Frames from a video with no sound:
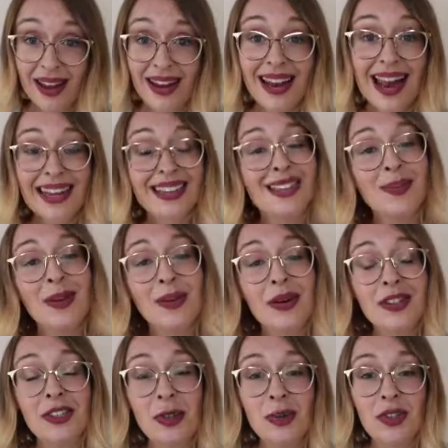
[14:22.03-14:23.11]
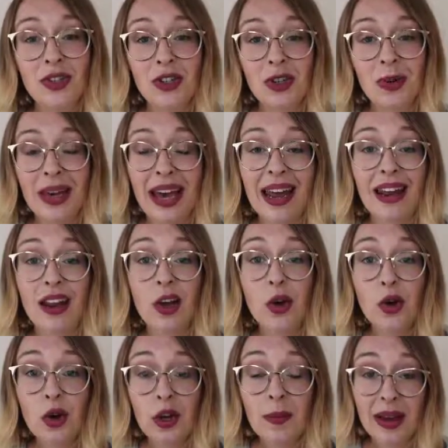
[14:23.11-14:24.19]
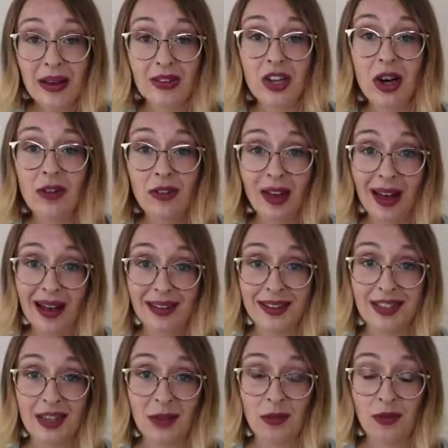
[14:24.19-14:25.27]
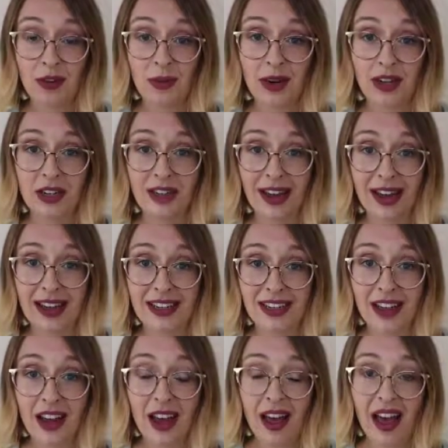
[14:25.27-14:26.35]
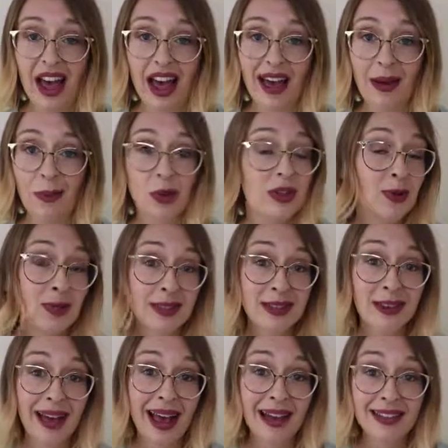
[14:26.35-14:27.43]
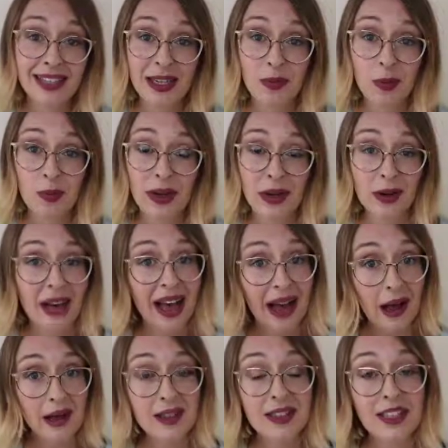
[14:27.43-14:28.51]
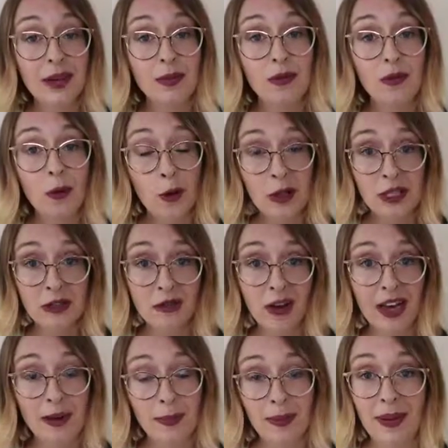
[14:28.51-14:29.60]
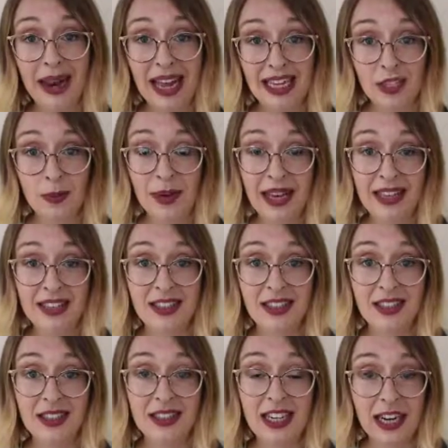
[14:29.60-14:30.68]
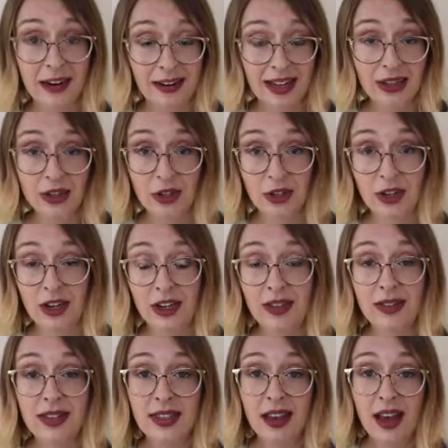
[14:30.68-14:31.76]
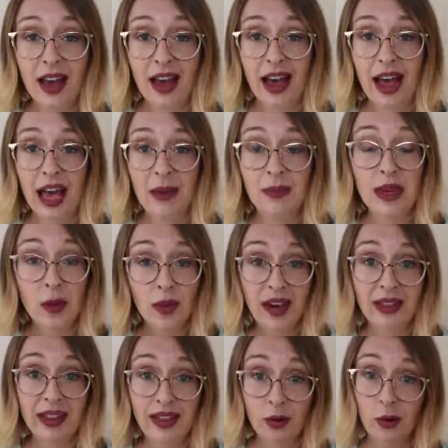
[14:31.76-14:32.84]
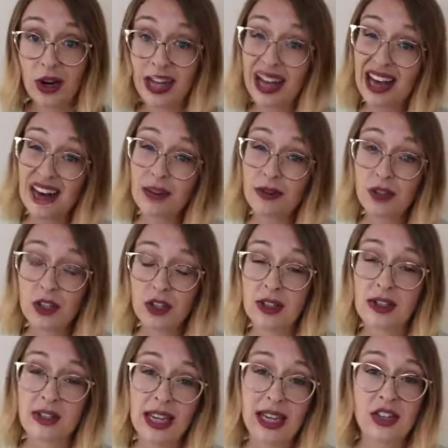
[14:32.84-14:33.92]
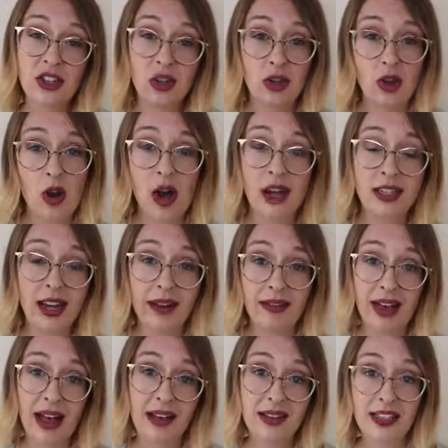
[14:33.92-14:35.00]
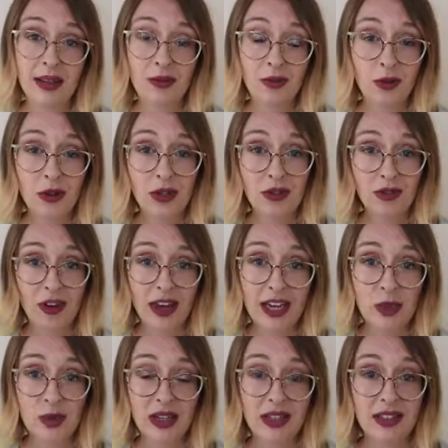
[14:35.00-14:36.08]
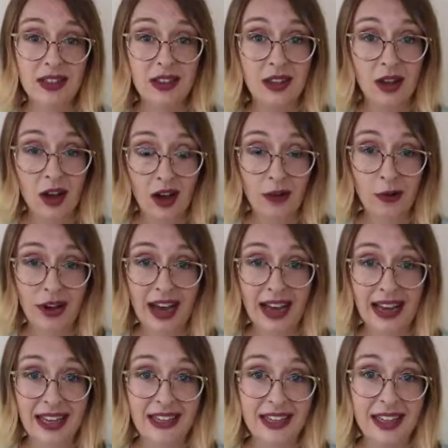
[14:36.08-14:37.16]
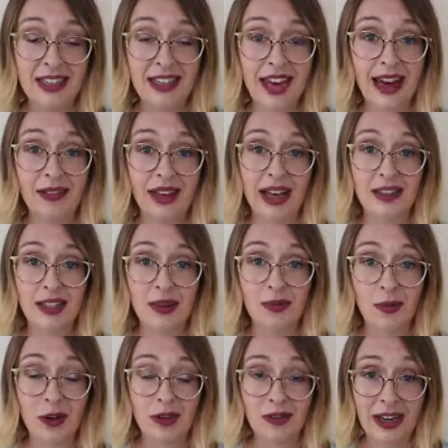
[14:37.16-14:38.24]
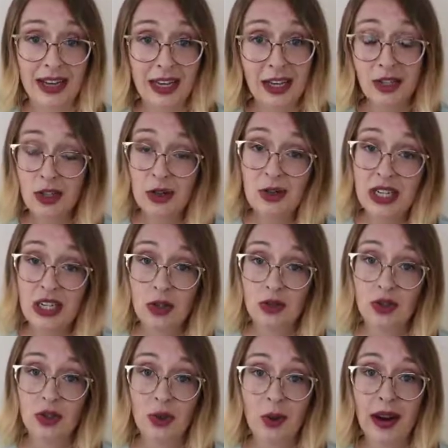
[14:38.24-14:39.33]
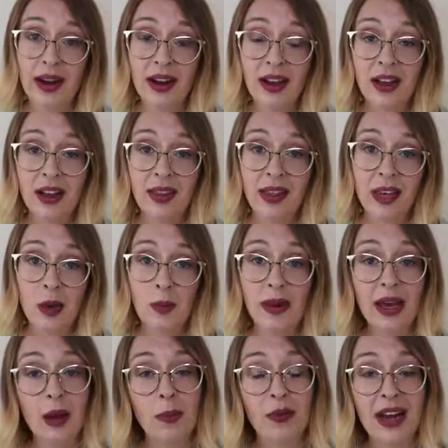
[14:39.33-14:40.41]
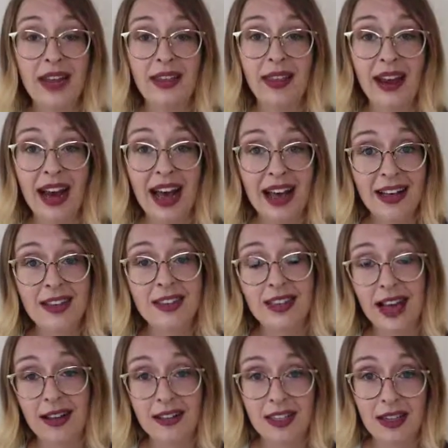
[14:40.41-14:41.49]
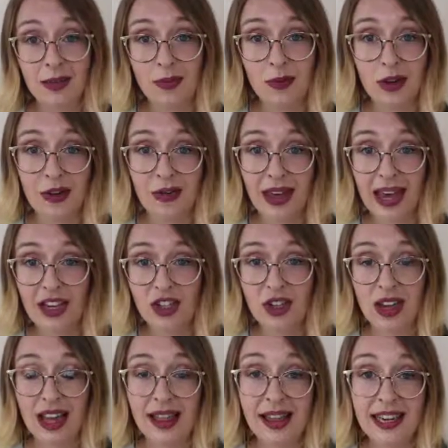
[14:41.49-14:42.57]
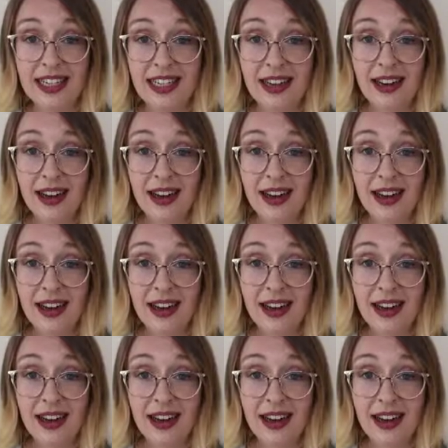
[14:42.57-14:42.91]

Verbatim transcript: Next, we want to ensure we get a good amount of calcium from our diet. Um, good sources of calcium would be your calcium fortified plant based dairy alternatives. And be aware that the organic versions tend to not have calcium fortified, whereas the non organics tend to have calcium fortified. And you do need to ensure that you pick a brand that has calcium fortification in it.